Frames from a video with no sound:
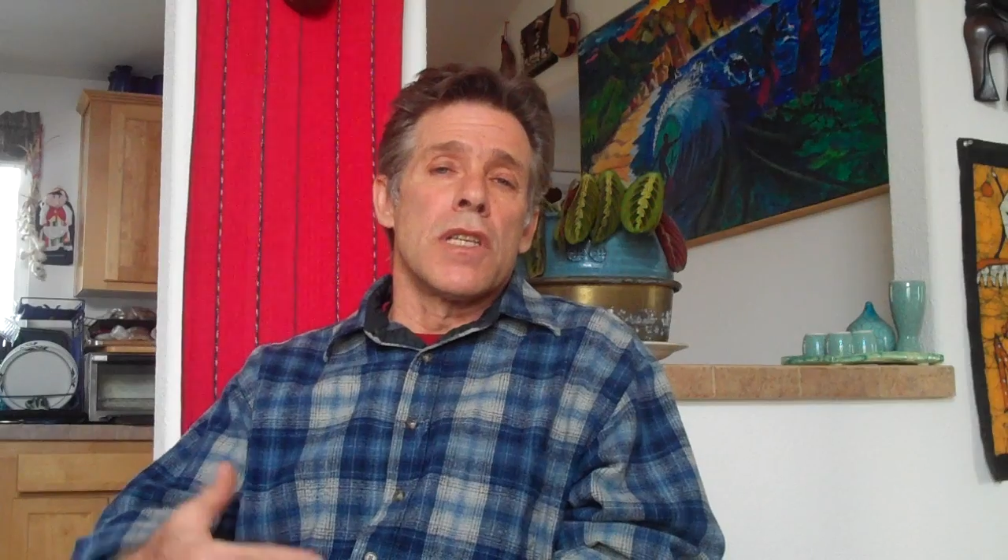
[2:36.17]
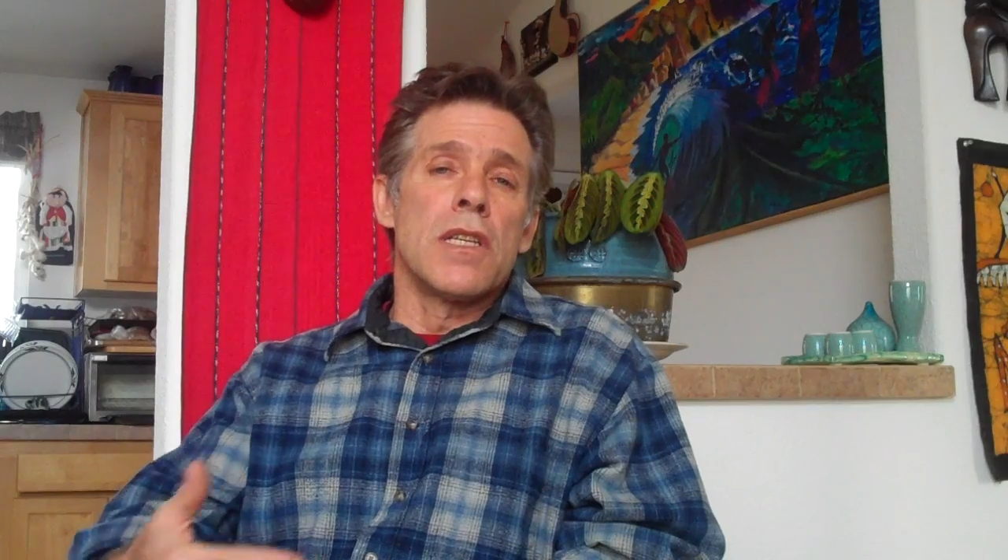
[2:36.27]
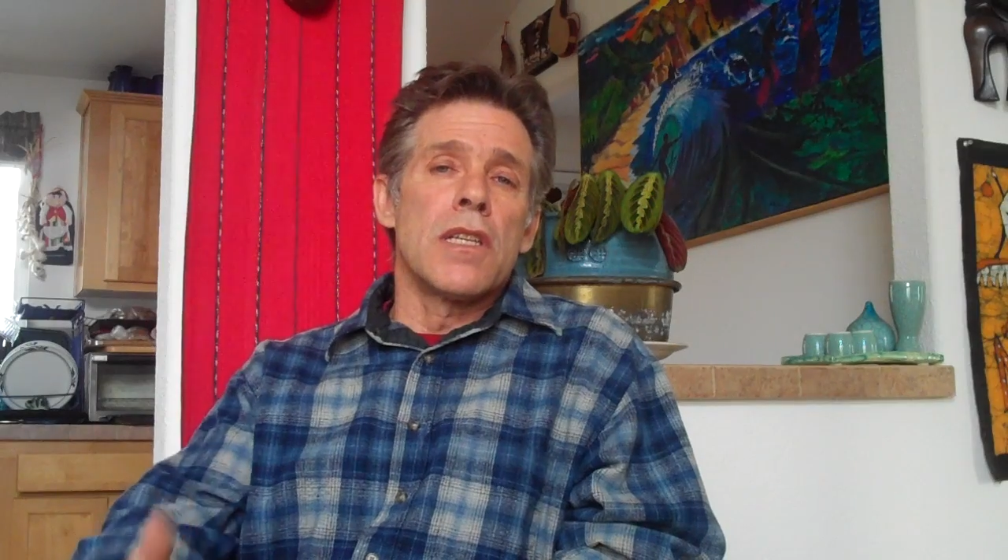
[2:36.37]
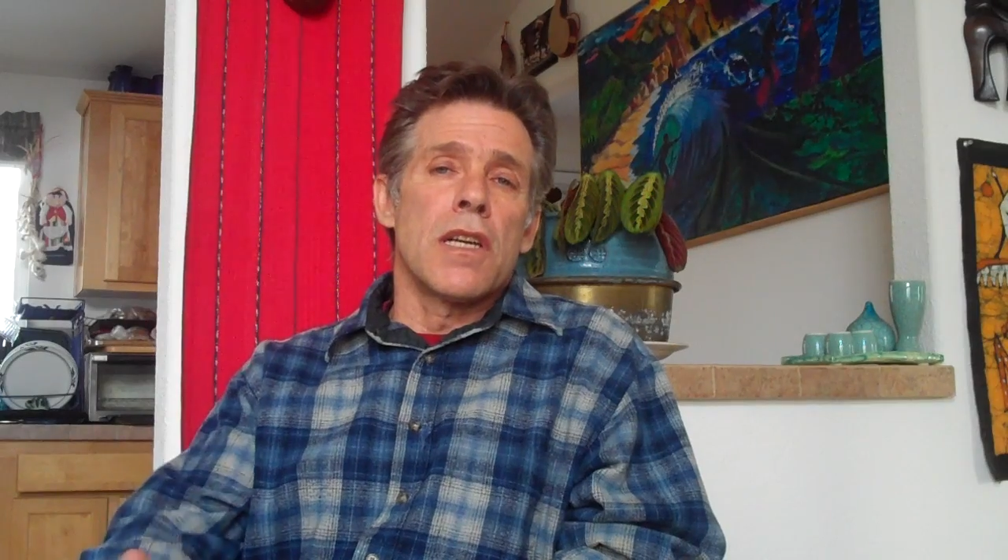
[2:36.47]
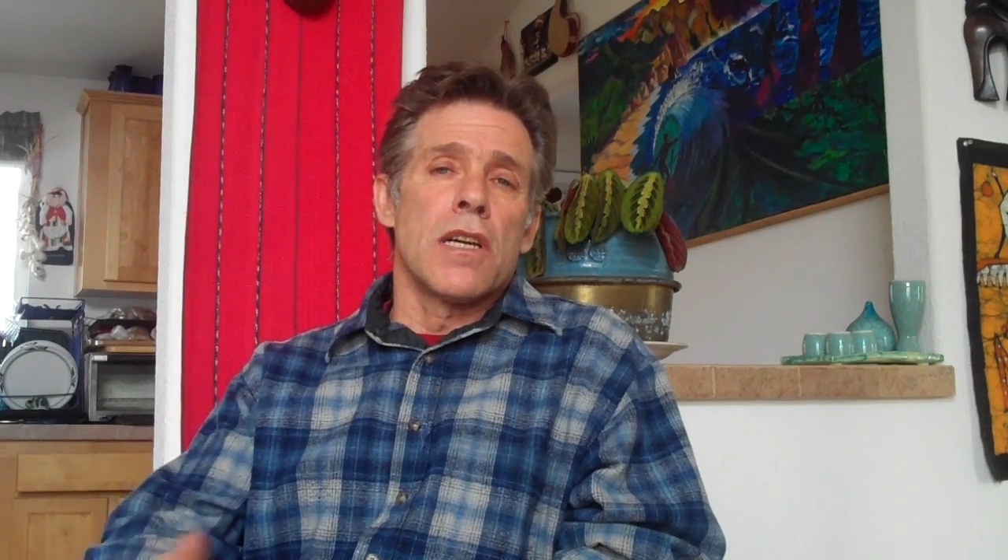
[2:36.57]

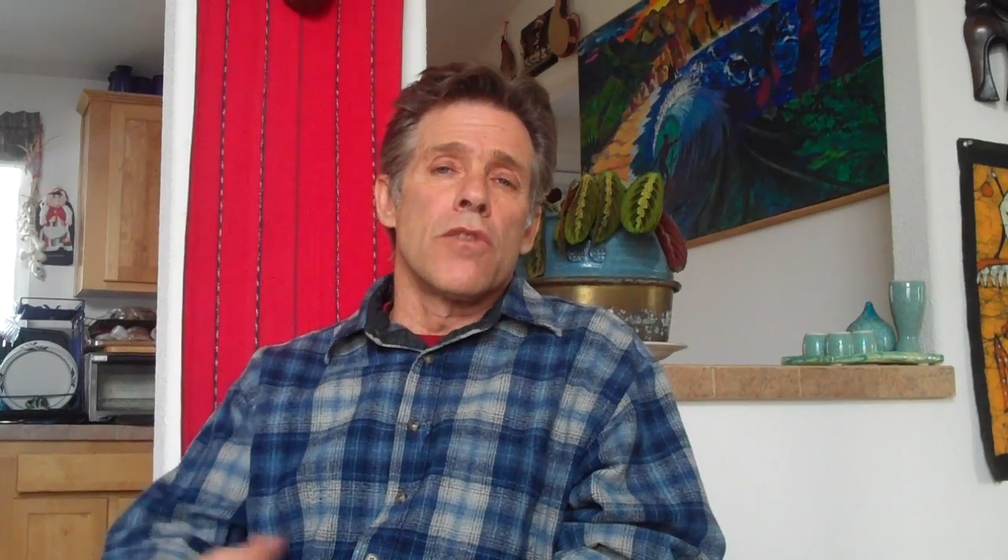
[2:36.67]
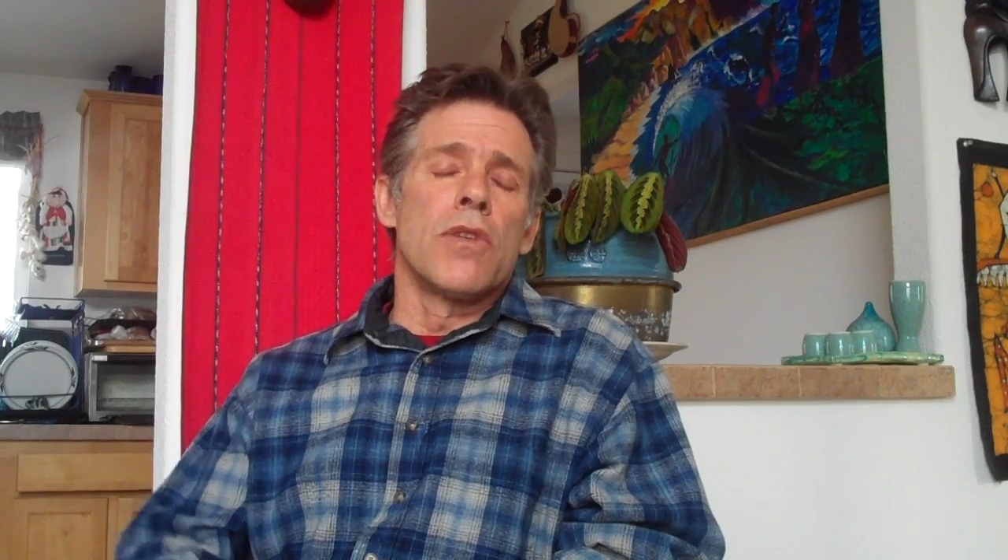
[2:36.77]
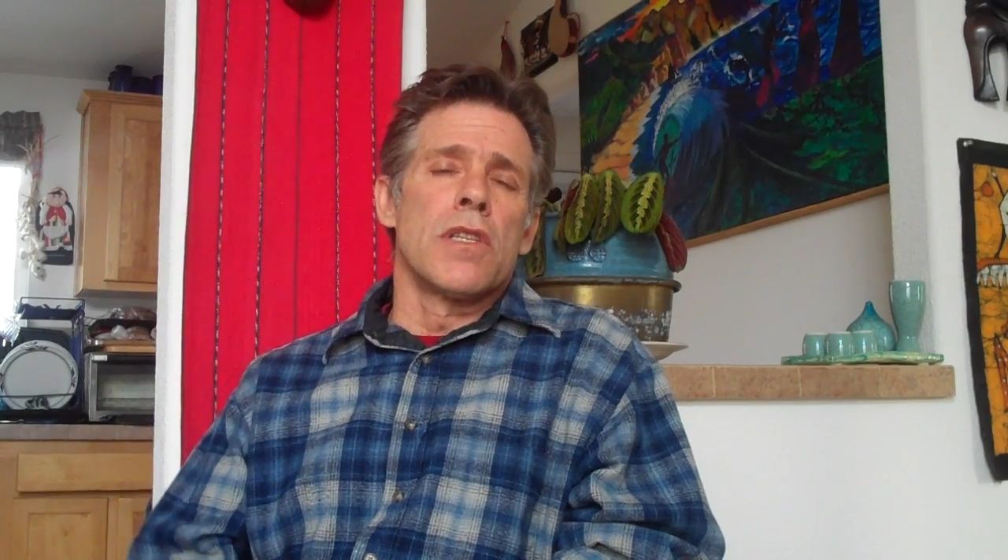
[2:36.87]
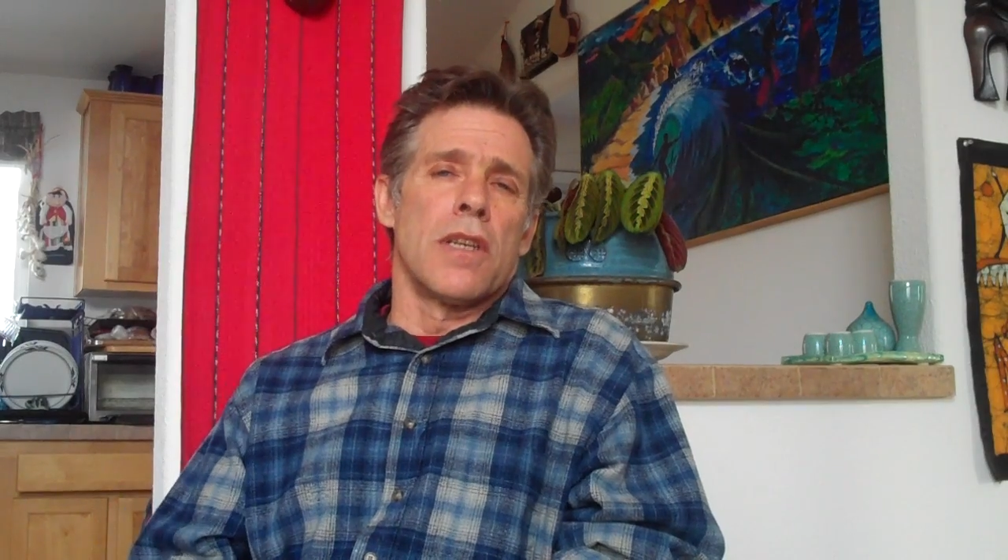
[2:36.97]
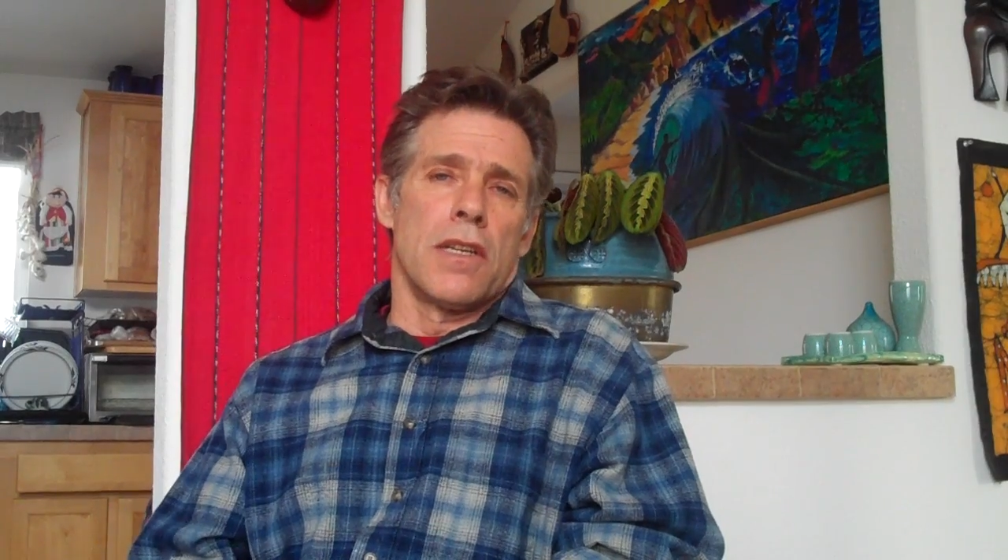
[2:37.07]
into the
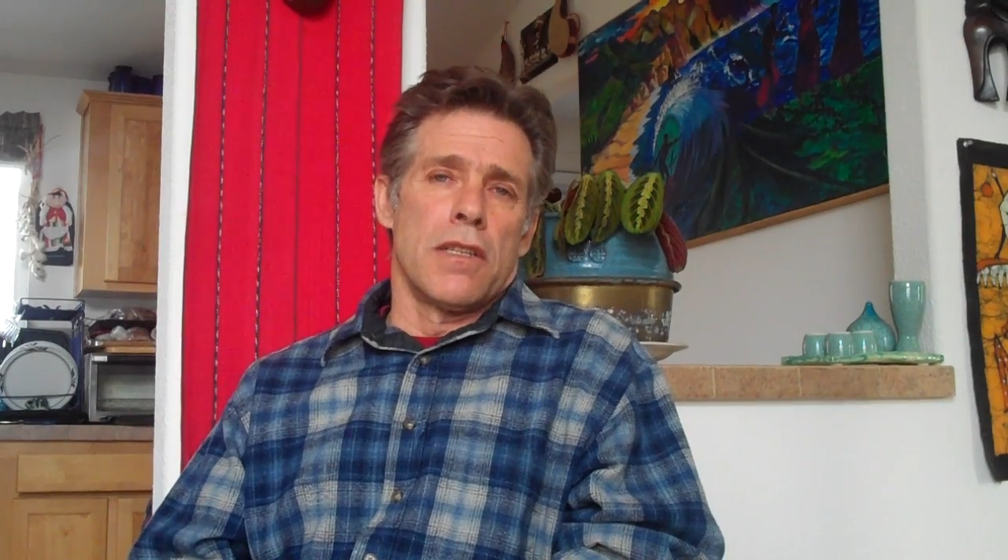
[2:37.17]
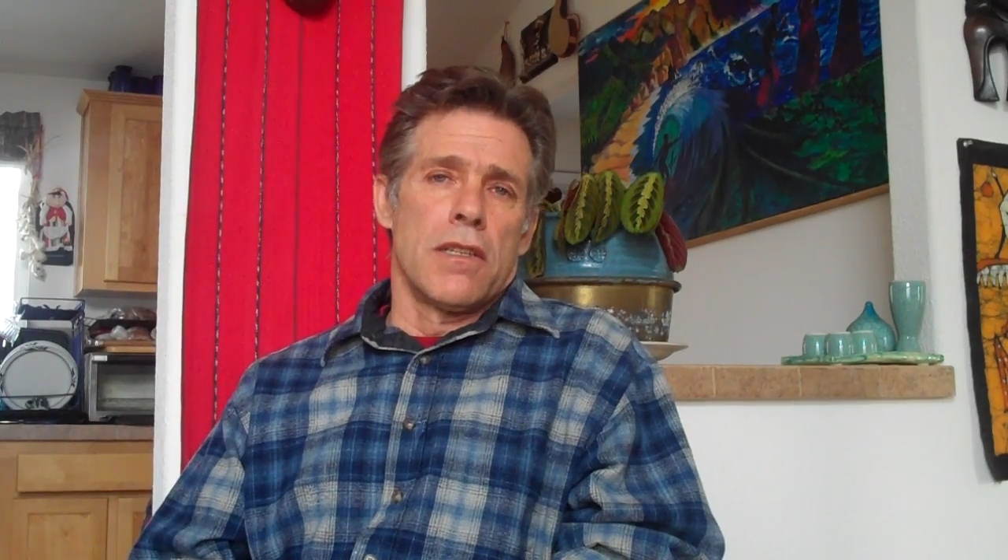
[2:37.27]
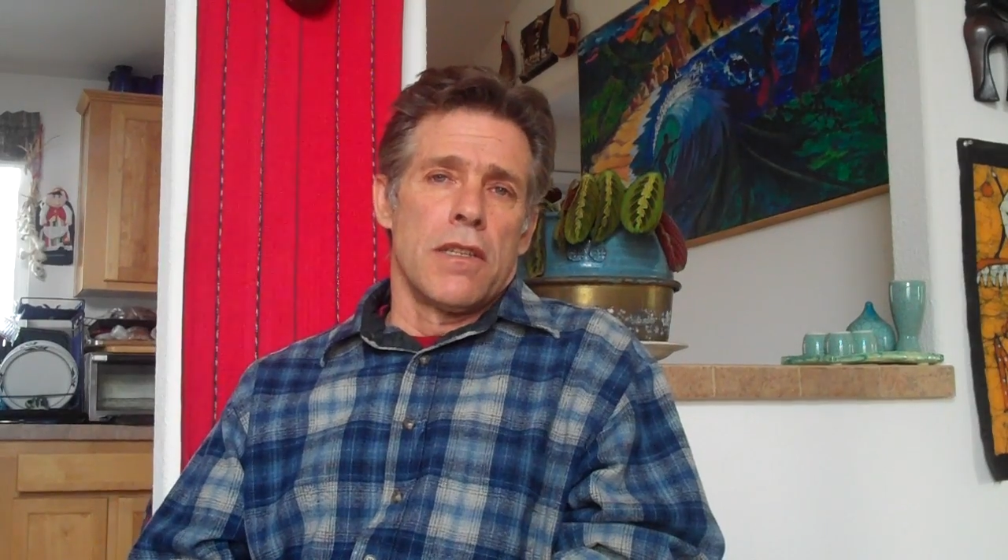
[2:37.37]
countryside